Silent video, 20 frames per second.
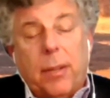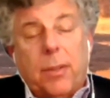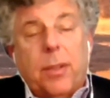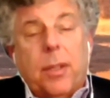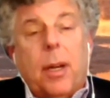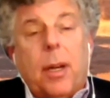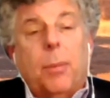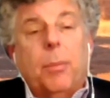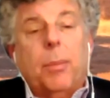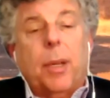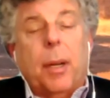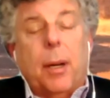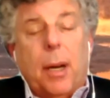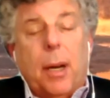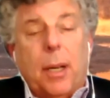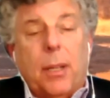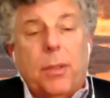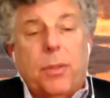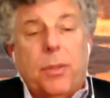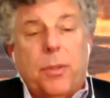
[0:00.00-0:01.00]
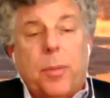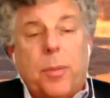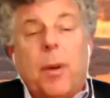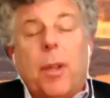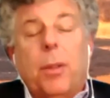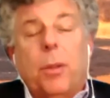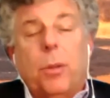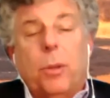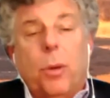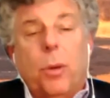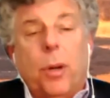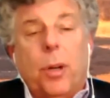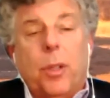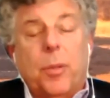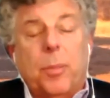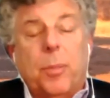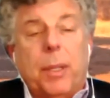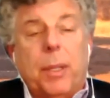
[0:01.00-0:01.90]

come to us from other lawyers